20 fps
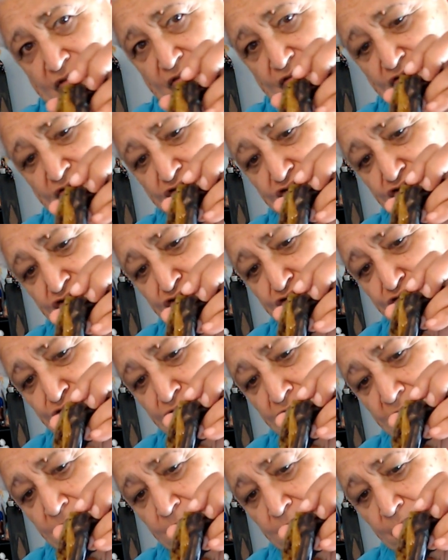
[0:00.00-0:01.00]

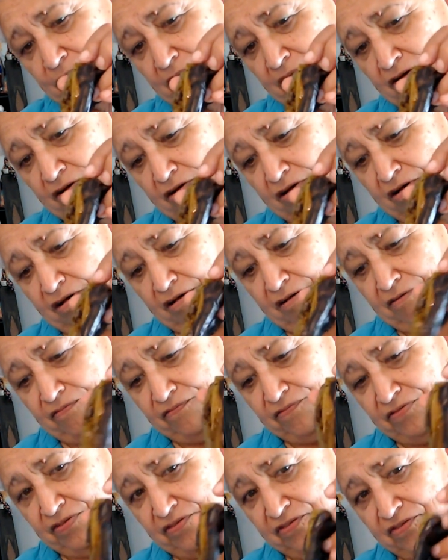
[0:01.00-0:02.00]
stripping off
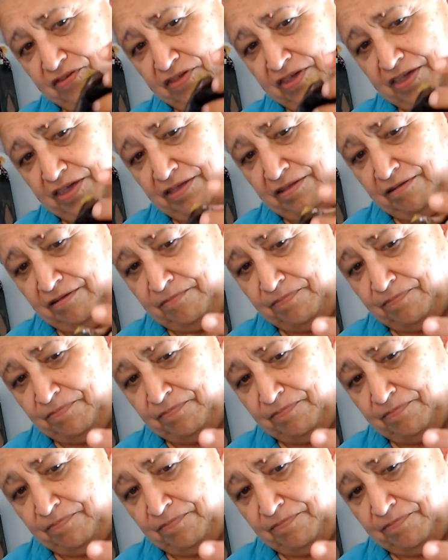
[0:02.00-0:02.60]
the skin.